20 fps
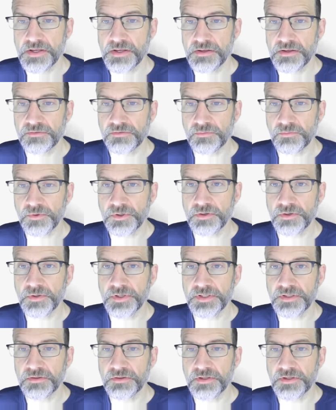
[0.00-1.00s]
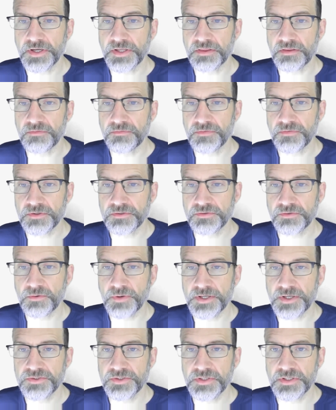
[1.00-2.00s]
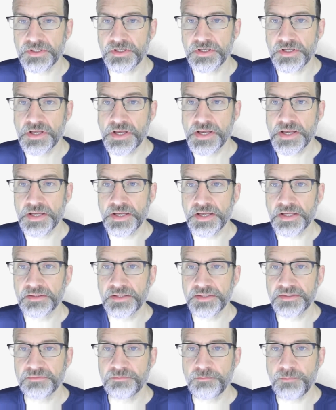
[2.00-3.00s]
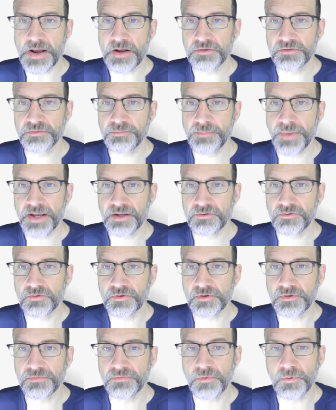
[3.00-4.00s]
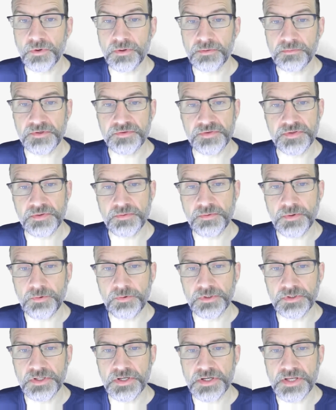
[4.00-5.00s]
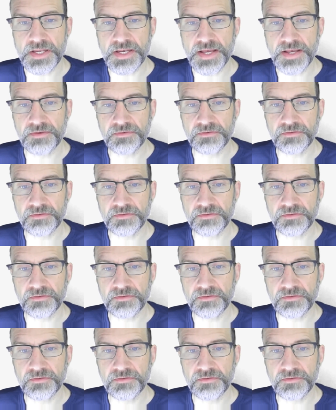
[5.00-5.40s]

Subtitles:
So we're going to look at the first question. And let's bounce back to our form to see what we're looking at.